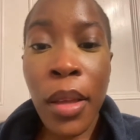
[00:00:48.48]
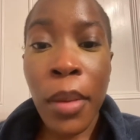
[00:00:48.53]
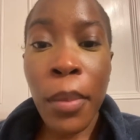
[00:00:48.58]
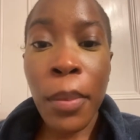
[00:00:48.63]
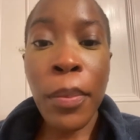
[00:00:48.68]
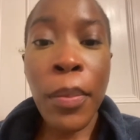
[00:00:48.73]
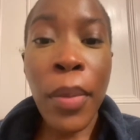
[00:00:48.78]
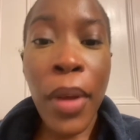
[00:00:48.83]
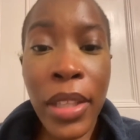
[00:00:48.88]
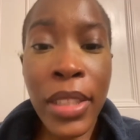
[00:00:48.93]

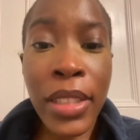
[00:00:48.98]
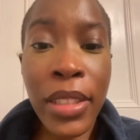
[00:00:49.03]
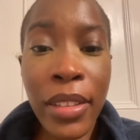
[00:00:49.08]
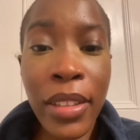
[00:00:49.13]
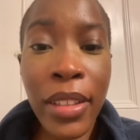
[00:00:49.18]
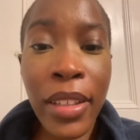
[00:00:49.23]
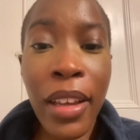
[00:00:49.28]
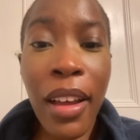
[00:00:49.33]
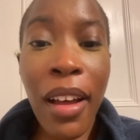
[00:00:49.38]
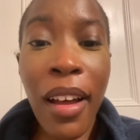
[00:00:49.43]

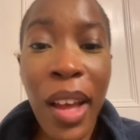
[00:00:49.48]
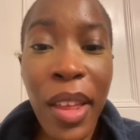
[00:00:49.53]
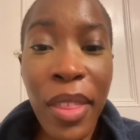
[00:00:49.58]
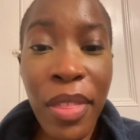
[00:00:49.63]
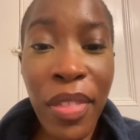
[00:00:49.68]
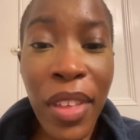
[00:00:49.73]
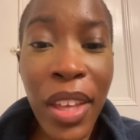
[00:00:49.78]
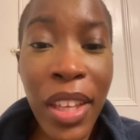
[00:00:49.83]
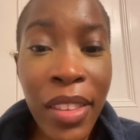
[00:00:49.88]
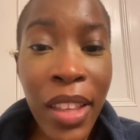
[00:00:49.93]
Personally, I
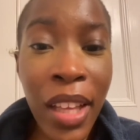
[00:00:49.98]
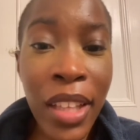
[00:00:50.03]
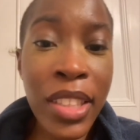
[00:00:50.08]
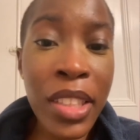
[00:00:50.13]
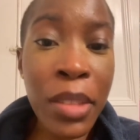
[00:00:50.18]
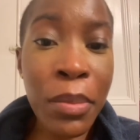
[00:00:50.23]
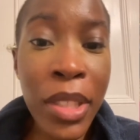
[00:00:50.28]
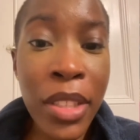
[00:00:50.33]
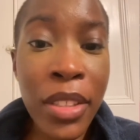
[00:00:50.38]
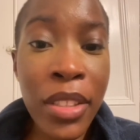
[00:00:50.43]
think that's
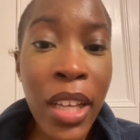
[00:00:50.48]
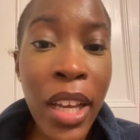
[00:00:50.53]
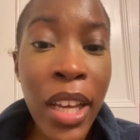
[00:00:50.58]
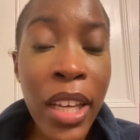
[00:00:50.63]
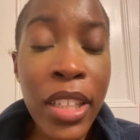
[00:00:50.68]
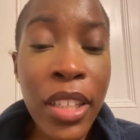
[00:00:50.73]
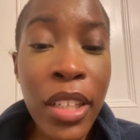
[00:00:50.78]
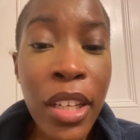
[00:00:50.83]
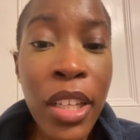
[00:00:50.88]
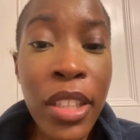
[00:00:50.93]
a
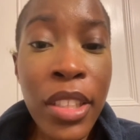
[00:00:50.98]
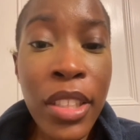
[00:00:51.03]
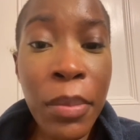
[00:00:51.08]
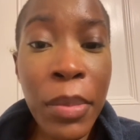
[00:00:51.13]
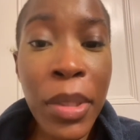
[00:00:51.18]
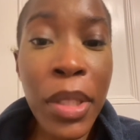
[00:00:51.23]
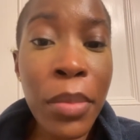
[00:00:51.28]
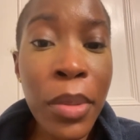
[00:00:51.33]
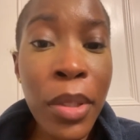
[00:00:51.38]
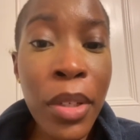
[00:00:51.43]
mistake,
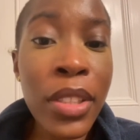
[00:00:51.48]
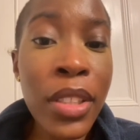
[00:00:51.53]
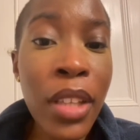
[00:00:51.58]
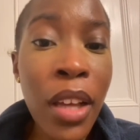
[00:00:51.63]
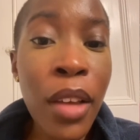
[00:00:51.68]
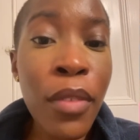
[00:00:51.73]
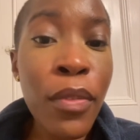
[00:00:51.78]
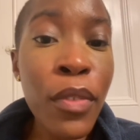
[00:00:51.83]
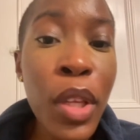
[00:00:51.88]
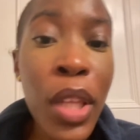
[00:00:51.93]
simply because
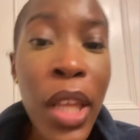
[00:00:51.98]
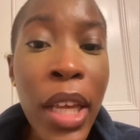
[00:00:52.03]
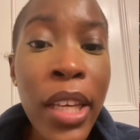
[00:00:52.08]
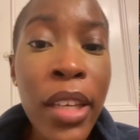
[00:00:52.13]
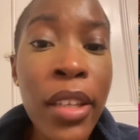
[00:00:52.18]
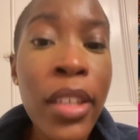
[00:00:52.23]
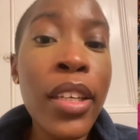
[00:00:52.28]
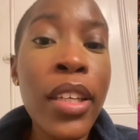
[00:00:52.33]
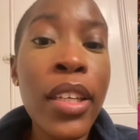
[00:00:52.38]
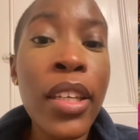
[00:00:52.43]
I feel like
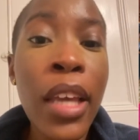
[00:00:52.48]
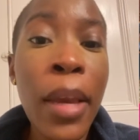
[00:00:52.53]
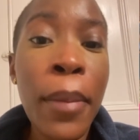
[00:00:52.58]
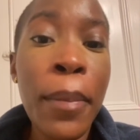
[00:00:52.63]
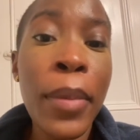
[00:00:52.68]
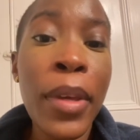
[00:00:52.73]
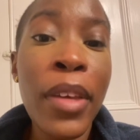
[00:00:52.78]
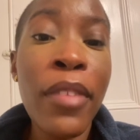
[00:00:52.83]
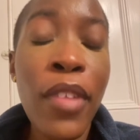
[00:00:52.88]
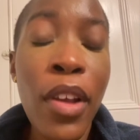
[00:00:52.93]
he can
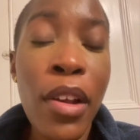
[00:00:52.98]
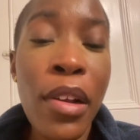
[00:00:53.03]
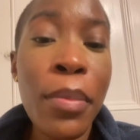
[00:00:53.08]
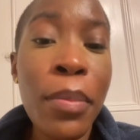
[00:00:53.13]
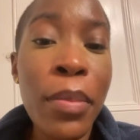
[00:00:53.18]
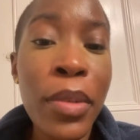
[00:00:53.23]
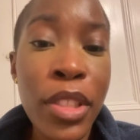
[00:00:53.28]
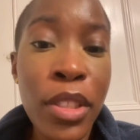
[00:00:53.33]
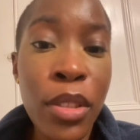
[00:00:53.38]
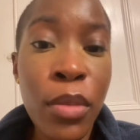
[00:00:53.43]
be very
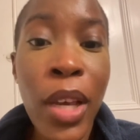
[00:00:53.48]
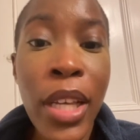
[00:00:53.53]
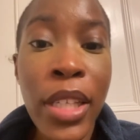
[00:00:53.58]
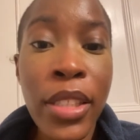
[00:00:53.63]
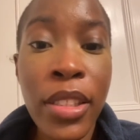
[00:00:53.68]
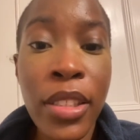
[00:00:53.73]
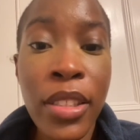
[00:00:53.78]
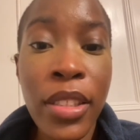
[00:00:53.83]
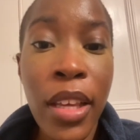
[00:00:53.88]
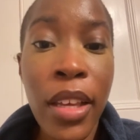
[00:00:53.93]

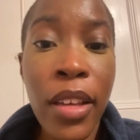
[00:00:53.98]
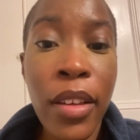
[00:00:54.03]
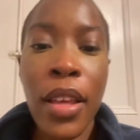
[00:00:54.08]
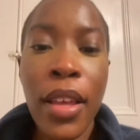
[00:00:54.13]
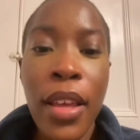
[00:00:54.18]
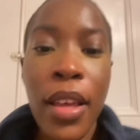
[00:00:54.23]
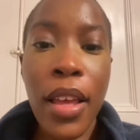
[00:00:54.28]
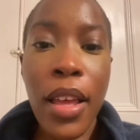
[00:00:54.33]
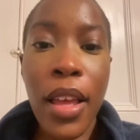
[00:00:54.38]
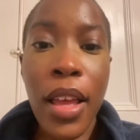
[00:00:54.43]
persuasive
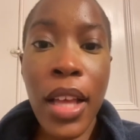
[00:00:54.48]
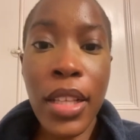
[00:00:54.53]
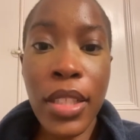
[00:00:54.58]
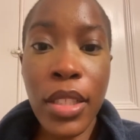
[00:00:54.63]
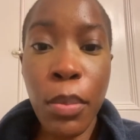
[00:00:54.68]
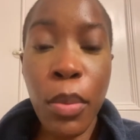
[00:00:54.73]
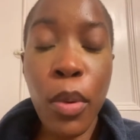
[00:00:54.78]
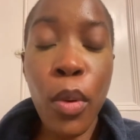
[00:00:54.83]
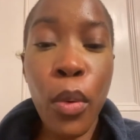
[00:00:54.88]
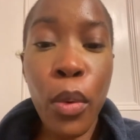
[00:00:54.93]
as
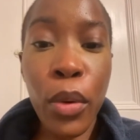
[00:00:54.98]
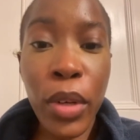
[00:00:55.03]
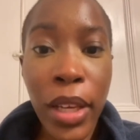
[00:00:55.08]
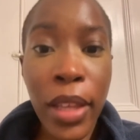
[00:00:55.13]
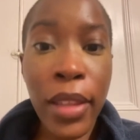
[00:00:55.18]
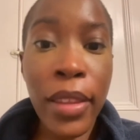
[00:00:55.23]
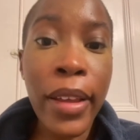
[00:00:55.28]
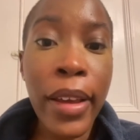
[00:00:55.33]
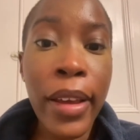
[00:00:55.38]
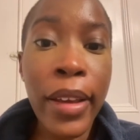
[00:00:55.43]
a pawn
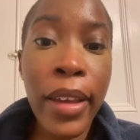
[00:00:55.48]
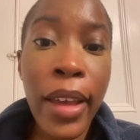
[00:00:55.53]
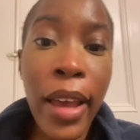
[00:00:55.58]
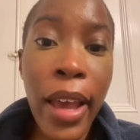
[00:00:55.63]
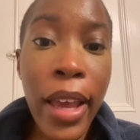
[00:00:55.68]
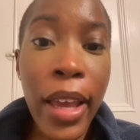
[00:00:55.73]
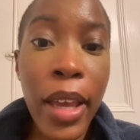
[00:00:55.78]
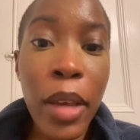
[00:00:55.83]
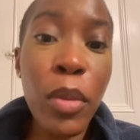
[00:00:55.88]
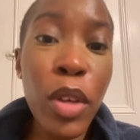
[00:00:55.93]
in their
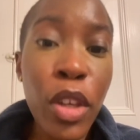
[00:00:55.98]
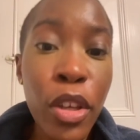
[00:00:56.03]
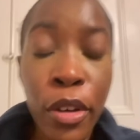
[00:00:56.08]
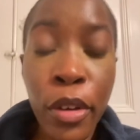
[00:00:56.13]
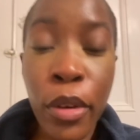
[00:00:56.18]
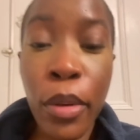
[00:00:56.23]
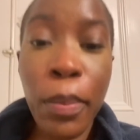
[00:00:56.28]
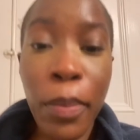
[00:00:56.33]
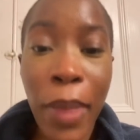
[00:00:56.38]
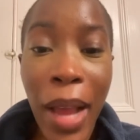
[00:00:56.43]
game. It
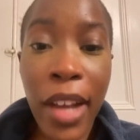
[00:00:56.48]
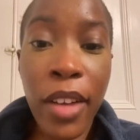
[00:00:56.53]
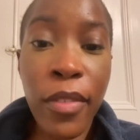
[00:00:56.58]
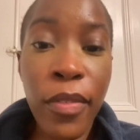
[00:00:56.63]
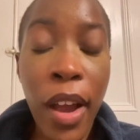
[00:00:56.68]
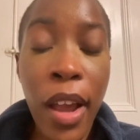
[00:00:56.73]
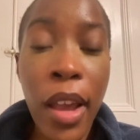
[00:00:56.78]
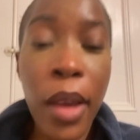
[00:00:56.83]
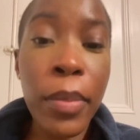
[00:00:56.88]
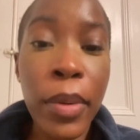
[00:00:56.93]
could
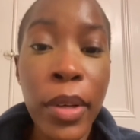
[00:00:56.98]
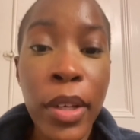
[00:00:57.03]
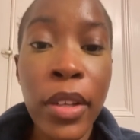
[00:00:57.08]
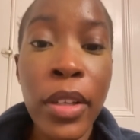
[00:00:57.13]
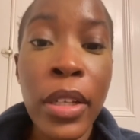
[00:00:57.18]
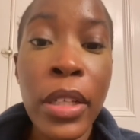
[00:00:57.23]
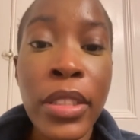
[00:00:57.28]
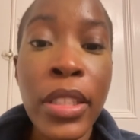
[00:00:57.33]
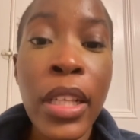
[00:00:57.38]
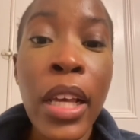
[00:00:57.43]
backfire
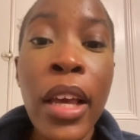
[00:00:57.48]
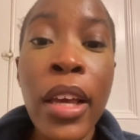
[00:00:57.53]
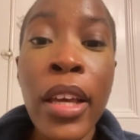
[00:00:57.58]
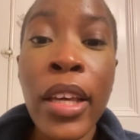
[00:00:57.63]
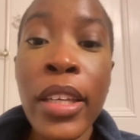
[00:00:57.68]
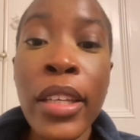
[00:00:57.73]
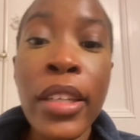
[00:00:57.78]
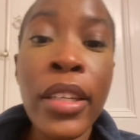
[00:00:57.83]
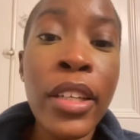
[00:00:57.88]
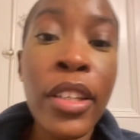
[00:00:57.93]
because
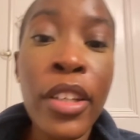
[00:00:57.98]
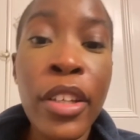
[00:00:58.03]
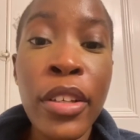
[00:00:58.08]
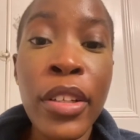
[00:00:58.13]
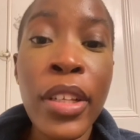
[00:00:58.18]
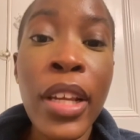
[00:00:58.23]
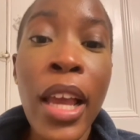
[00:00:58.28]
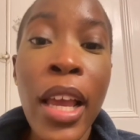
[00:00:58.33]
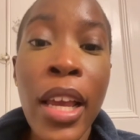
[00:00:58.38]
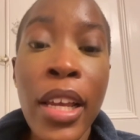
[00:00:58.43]
he
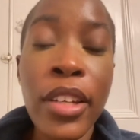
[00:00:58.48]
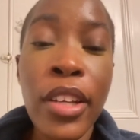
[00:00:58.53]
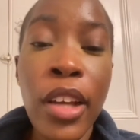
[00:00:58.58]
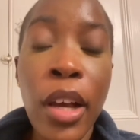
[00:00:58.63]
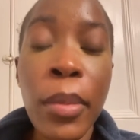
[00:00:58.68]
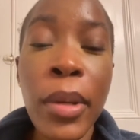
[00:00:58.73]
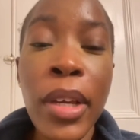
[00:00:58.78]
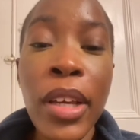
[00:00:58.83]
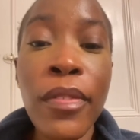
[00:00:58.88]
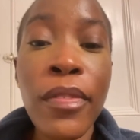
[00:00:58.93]
could end
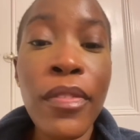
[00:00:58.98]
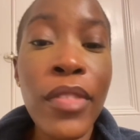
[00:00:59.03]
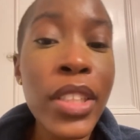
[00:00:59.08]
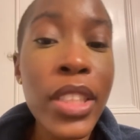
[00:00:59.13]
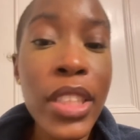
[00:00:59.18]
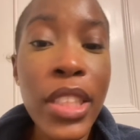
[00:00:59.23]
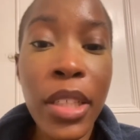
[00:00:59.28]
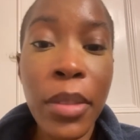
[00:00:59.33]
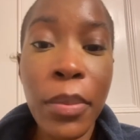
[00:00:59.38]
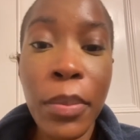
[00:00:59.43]
up
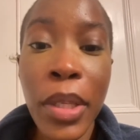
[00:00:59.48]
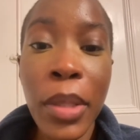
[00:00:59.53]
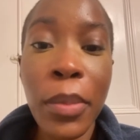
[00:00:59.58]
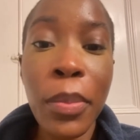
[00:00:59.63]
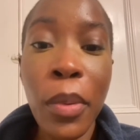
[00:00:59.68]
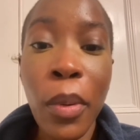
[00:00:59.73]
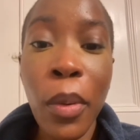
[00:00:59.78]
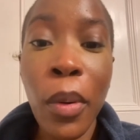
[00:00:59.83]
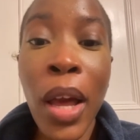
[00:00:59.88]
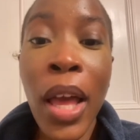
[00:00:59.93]
convincing
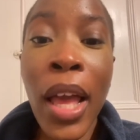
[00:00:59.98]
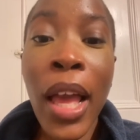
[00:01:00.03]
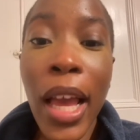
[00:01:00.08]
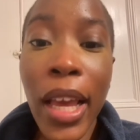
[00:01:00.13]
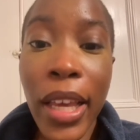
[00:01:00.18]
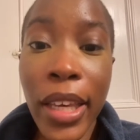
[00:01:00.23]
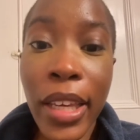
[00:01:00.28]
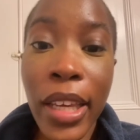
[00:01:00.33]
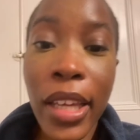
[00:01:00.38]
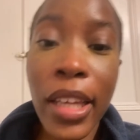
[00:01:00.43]
people
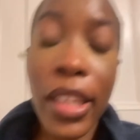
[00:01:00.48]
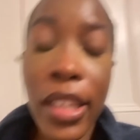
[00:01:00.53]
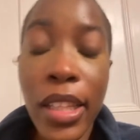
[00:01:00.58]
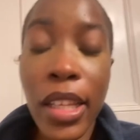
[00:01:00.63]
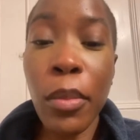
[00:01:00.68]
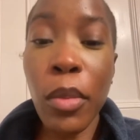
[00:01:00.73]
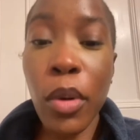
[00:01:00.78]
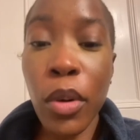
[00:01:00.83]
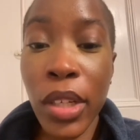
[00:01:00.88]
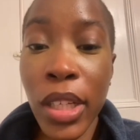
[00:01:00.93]
and getting
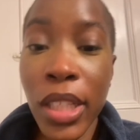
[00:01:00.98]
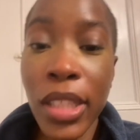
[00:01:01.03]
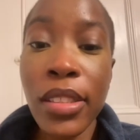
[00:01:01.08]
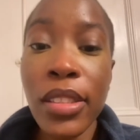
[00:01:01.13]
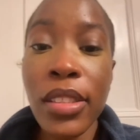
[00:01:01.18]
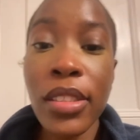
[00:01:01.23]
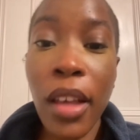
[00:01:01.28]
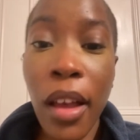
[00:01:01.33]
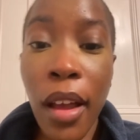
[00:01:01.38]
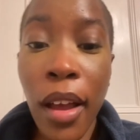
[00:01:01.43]
them on his
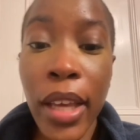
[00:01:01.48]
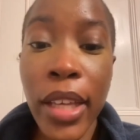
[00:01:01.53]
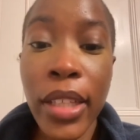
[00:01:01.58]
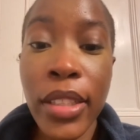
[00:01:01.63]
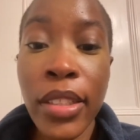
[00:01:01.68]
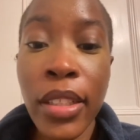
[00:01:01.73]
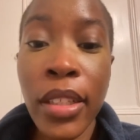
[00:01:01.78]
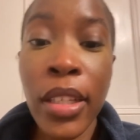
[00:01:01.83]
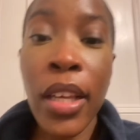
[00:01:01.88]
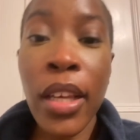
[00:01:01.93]

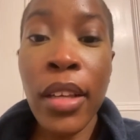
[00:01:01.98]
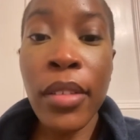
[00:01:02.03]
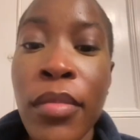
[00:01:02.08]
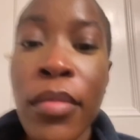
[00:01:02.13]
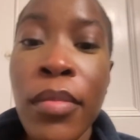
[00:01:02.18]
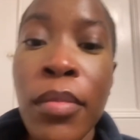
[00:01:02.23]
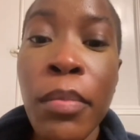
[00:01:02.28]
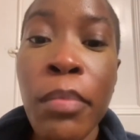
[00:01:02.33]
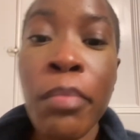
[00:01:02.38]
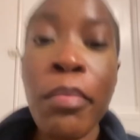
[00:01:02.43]
side,
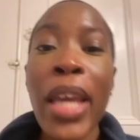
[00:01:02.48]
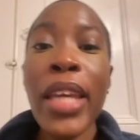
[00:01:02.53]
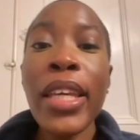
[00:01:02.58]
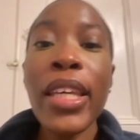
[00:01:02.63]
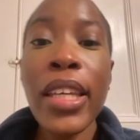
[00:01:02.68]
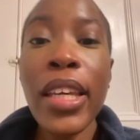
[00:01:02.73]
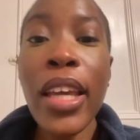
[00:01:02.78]
making it